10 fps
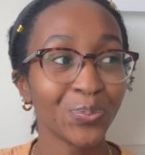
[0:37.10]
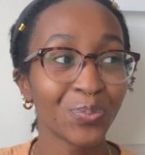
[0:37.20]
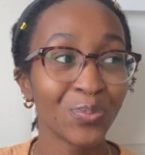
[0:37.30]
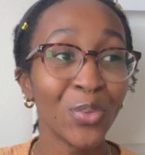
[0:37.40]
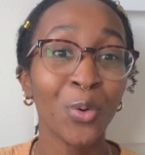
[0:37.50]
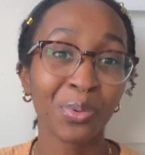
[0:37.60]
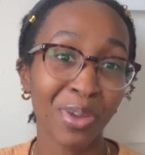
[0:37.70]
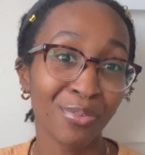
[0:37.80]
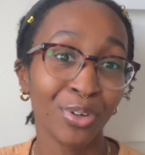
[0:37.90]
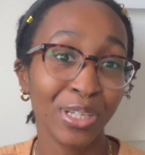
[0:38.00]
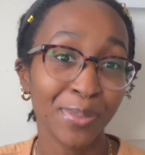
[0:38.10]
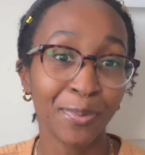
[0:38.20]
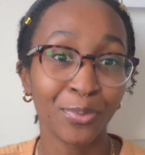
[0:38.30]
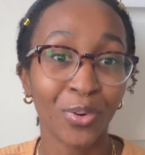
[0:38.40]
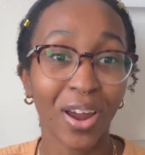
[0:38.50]
know where my phone is
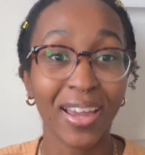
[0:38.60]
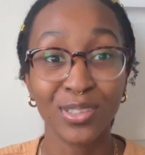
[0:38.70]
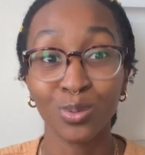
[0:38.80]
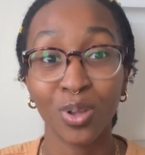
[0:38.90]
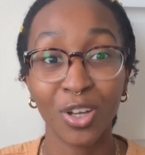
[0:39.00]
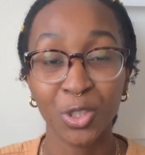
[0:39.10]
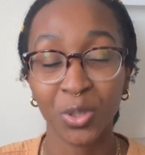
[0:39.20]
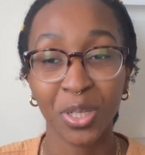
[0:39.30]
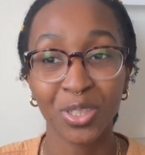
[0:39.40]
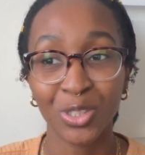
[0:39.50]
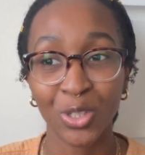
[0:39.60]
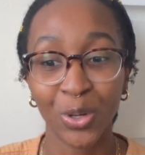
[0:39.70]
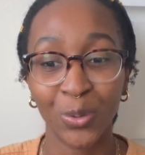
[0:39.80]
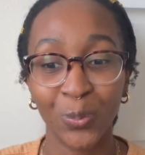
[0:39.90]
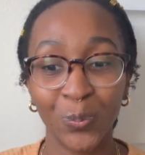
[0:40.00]
before I do laundry.
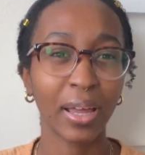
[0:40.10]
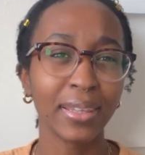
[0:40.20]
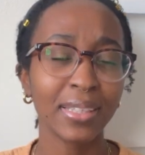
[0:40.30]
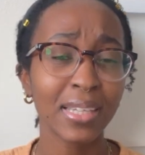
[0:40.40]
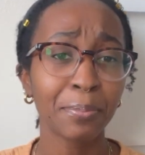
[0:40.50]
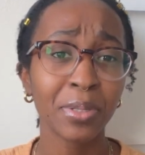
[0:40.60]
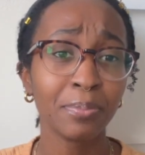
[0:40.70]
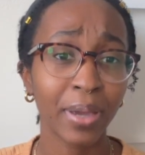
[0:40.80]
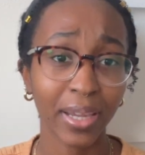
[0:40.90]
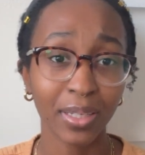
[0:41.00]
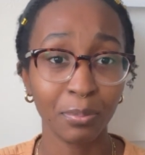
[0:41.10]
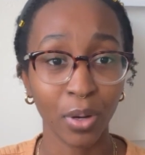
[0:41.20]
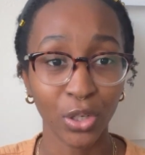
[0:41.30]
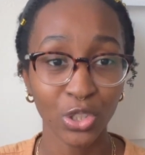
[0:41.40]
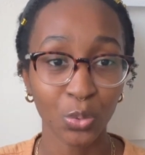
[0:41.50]
So this happened back in
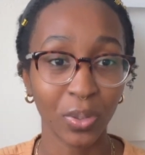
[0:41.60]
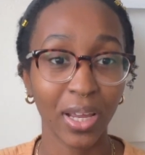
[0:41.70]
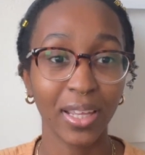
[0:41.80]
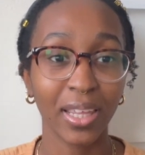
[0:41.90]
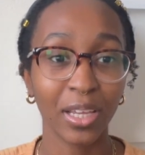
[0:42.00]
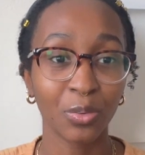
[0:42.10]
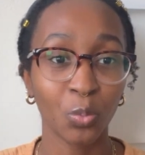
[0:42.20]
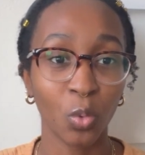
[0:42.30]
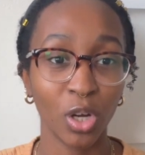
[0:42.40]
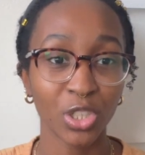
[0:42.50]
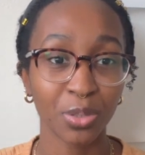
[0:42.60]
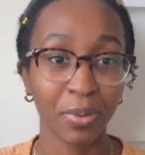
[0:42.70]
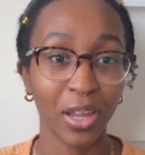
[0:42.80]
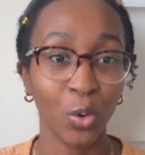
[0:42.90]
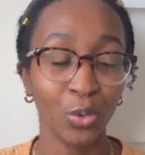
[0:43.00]
March when I like washed
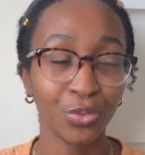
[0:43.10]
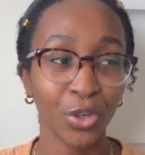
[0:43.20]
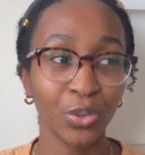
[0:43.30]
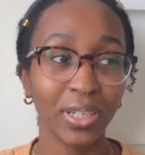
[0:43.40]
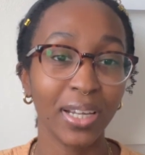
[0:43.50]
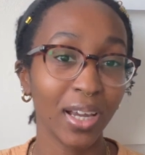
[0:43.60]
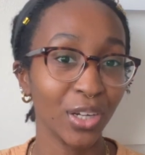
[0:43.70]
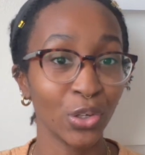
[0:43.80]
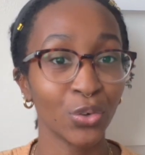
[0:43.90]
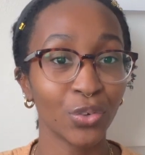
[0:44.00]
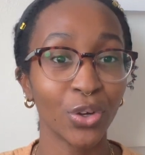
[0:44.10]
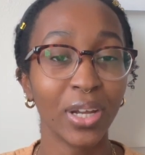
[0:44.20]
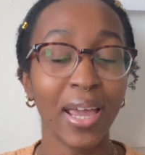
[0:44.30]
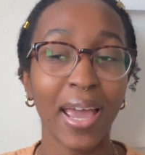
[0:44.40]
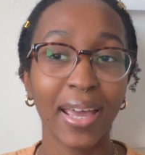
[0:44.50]
my old phone and I got a new phone,
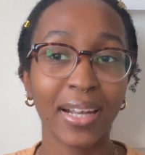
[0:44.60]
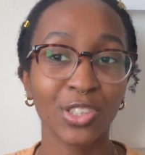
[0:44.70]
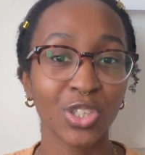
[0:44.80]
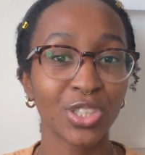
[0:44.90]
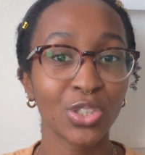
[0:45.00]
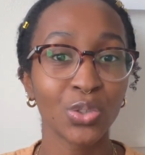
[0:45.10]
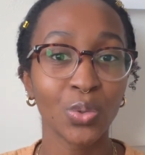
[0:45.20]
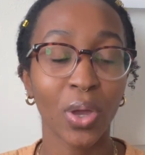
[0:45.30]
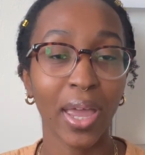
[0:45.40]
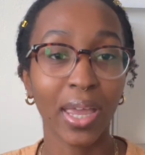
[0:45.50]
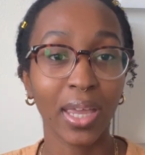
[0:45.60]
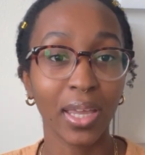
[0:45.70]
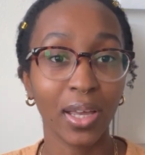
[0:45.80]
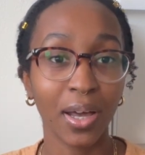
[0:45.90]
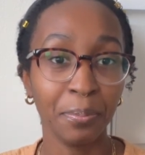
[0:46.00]
and I tried to do
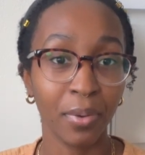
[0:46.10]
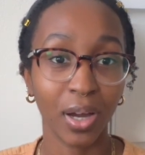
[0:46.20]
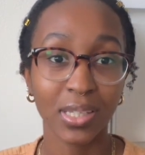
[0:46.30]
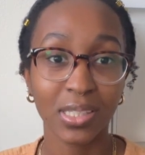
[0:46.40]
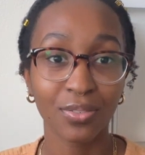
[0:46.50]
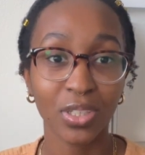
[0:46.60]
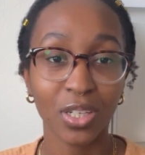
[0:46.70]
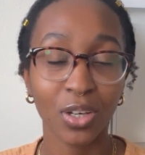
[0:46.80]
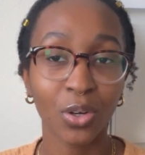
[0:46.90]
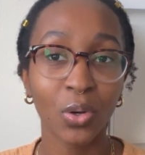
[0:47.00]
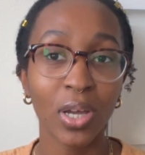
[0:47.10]
a unboxing video.